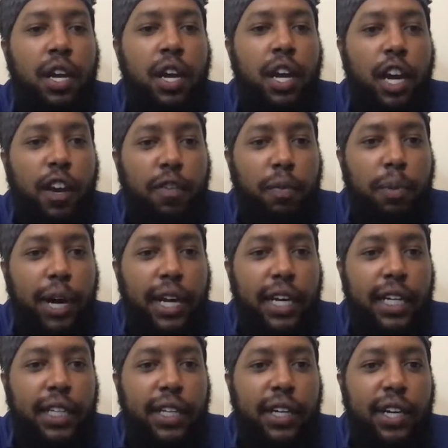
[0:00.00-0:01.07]
Everybody
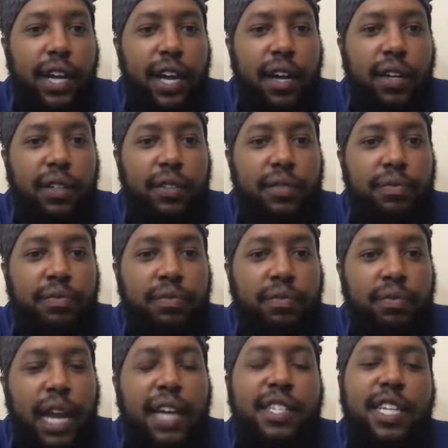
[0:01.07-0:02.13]
cleared out.
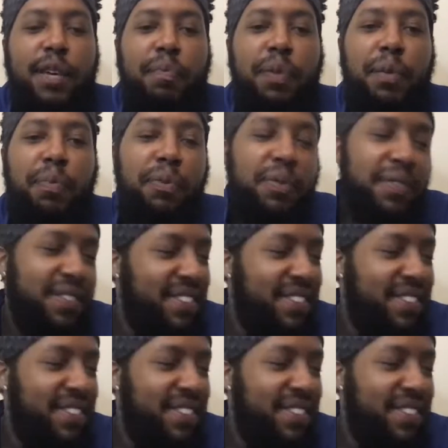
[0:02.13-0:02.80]
I seen people